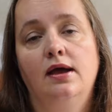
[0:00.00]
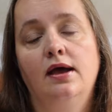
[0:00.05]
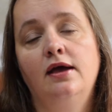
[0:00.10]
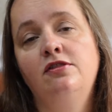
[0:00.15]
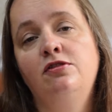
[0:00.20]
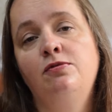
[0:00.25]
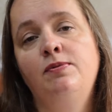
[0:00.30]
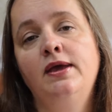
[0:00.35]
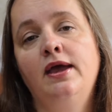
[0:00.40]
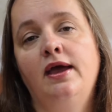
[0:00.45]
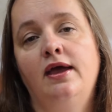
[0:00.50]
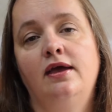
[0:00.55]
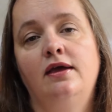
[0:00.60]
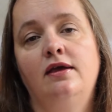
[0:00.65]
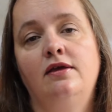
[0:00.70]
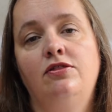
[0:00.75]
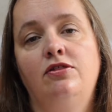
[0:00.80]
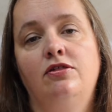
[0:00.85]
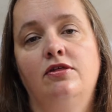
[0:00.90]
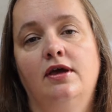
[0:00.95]
As we
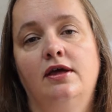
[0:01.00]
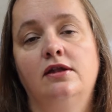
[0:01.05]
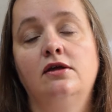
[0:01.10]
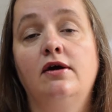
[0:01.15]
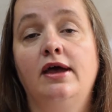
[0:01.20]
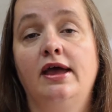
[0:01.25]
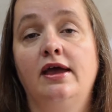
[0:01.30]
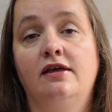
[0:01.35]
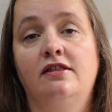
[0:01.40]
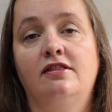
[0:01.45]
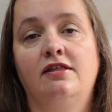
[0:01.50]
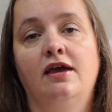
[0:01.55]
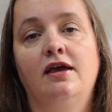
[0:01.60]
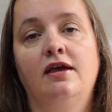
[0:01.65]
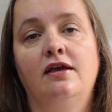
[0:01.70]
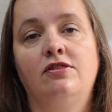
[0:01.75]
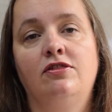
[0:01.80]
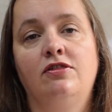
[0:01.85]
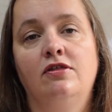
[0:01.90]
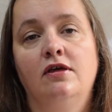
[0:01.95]
age and our eggs
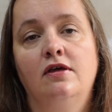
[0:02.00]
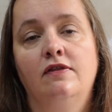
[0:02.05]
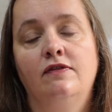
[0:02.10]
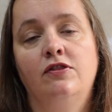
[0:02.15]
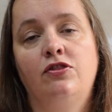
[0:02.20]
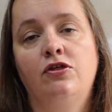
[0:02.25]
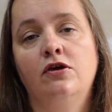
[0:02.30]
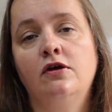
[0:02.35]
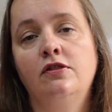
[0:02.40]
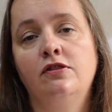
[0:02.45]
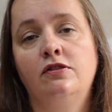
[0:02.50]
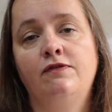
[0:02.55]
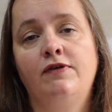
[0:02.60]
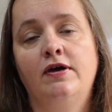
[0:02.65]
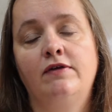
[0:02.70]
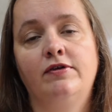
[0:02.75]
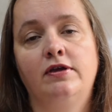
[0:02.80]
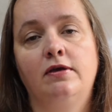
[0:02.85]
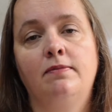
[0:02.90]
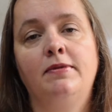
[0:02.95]
age, the chance of
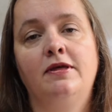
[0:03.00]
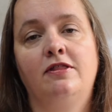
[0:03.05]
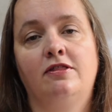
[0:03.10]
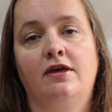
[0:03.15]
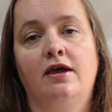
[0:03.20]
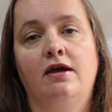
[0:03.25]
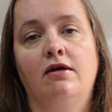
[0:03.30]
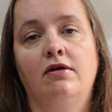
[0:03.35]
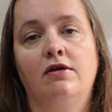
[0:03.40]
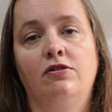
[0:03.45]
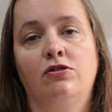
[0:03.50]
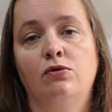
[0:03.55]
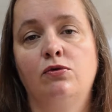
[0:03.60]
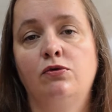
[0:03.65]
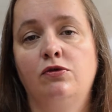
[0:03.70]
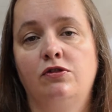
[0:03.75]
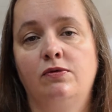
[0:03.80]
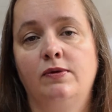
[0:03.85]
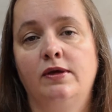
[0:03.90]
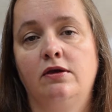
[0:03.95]
having a miscarriage
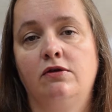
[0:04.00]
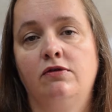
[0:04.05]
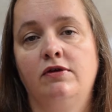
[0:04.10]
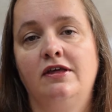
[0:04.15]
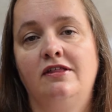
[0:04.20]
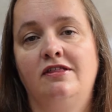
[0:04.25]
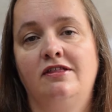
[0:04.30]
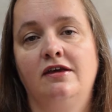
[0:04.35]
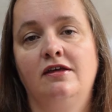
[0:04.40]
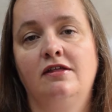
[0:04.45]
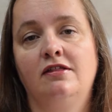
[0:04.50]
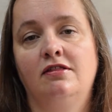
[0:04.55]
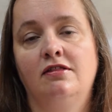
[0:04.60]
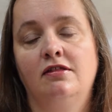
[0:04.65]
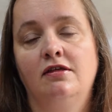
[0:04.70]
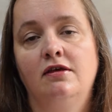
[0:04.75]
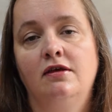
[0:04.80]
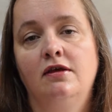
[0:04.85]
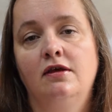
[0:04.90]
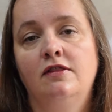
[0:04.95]
also
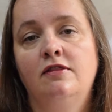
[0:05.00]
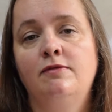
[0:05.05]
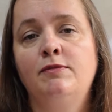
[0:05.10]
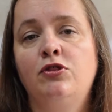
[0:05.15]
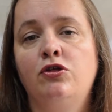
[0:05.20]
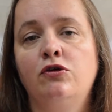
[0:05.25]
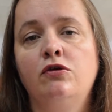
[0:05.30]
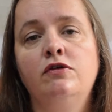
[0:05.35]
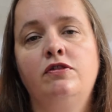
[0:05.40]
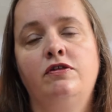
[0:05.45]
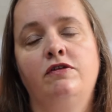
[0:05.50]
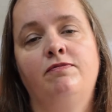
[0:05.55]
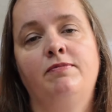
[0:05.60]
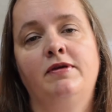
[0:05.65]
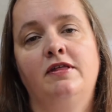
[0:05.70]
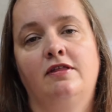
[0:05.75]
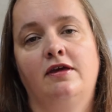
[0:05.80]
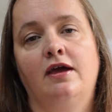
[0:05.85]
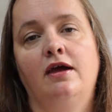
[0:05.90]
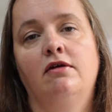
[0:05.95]
increases. The majority of
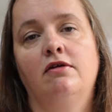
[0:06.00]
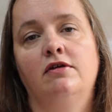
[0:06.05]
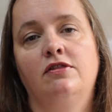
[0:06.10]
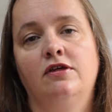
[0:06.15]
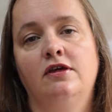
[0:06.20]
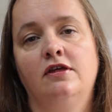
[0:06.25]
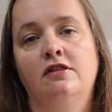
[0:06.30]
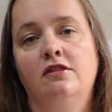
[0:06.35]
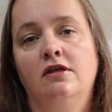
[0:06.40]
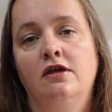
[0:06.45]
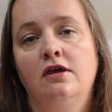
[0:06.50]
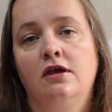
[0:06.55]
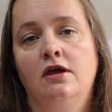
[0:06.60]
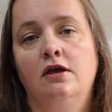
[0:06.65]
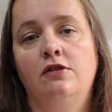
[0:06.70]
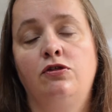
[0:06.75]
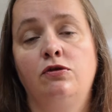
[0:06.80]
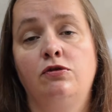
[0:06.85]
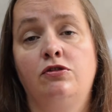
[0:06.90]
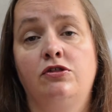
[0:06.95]
miscarriages
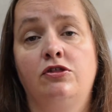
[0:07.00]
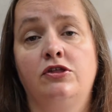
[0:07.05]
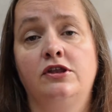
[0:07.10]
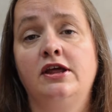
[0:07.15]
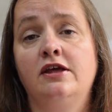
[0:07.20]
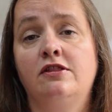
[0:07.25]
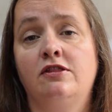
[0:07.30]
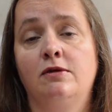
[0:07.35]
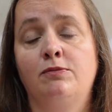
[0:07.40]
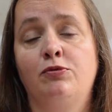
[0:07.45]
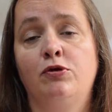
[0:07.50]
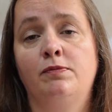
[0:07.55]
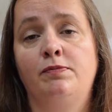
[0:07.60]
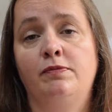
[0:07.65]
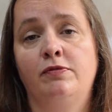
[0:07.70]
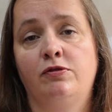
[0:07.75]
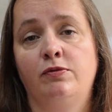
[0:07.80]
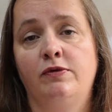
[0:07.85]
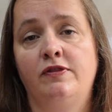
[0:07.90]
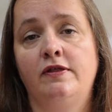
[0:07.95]
are due to genetic
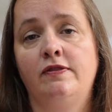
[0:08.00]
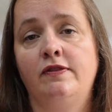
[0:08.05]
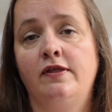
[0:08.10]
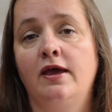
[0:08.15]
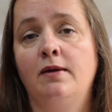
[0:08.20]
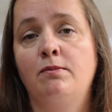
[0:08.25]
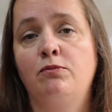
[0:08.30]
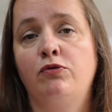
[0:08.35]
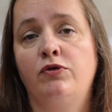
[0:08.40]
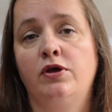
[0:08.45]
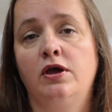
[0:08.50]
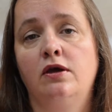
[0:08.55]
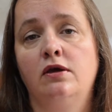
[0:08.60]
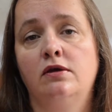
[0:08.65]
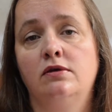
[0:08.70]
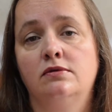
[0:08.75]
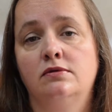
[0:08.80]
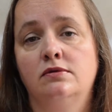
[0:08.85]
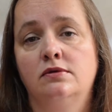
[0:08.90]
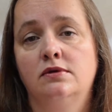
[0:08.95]
problems within the
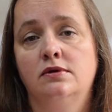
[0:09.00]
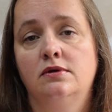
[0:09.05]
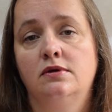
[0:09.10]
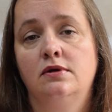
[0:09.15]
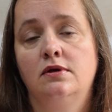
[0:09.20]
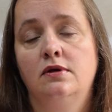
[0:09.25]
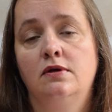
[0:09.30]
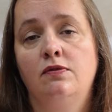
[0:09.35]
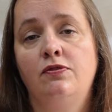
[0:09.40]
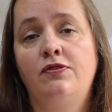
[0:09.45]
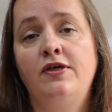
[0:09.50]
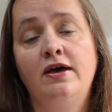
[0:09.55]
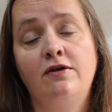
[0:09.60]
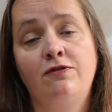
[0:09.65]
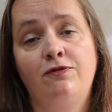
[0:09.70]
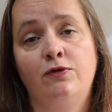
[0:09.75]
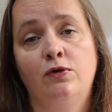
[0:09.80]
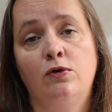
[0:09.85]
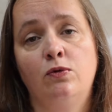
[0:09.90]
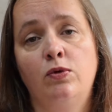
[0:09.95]
embryo.
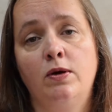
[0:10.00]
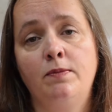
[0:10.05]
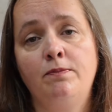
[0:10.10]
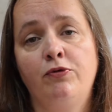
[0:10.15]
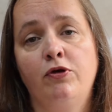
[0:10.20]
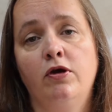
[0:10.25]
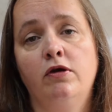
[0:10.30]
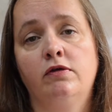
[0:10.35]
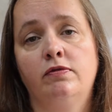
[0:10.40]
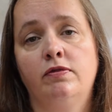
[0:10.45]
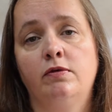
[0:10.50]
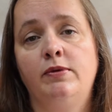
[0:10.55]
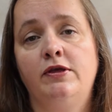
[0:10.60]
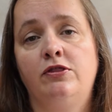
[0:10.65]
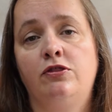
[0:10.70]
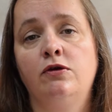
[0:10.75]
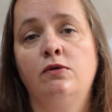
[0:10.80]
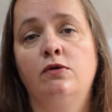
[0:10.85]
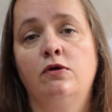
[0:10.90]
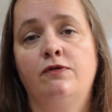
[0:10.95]
Therefore, one programme that we
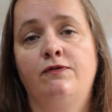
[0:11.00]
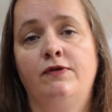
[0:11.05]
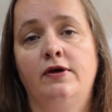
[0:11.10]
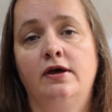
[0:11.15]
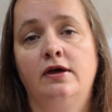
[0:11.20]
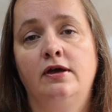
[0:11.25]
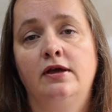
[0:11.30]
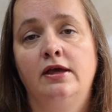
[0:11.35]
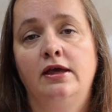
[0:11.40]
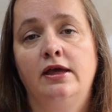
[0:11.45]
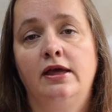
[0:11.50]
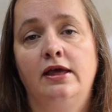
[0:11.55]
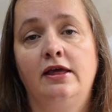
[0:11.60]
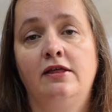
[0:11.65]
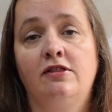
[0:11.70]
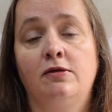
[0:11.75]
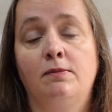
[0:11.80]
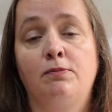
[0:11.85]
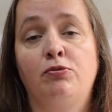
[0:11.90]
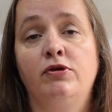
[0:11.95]
do offer
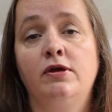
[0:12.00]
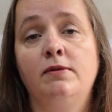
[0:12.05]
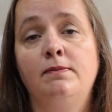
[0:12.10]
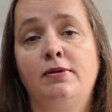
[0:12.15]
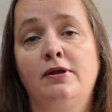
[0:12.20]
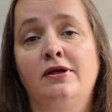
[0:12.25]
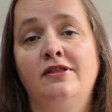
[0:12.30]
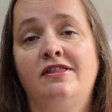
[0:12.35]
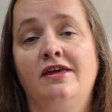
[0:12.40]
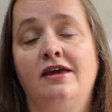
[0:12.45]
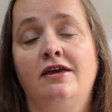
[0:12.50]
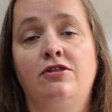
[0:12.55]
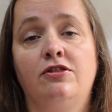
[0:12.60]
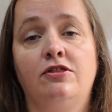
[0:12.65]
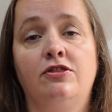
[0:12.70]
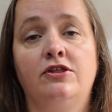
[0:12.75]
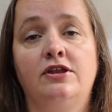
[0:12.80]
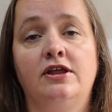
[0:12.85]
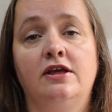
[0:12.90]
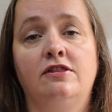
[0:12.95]
is
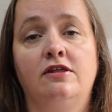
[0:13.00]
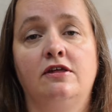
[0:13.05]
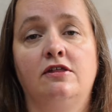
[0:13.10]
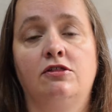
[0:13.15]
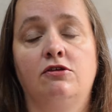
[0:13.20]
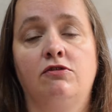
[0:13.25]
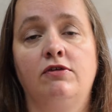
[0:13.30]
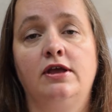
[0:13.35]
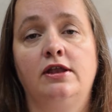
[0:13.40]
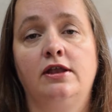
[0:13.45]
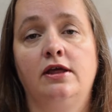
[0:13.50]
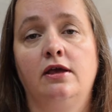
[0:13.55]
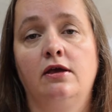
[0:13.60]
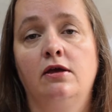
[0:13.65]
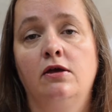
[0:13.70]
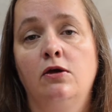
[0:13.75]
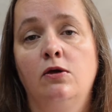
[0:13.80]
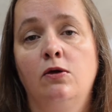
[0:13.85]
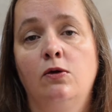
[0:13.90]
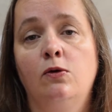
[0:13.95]
pre-implantation genetic screening,
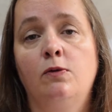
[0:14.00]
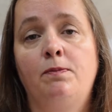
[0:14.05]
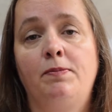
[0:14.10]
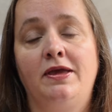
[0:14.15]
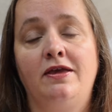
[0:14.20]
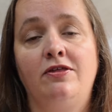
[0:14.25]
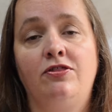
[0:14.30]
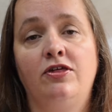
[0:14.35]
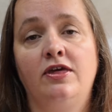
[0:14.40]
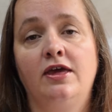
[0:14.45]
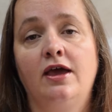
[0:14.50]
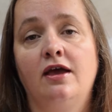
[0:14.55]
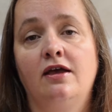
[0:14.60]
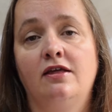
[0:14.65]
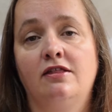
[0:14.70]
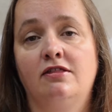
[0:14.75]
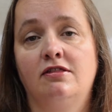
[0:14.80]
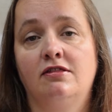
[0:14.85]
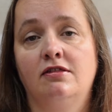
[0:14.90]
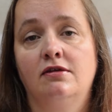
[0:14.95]
or
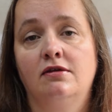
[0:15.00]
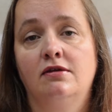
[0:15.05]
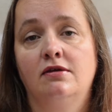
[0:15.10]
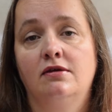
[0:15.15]
PGS.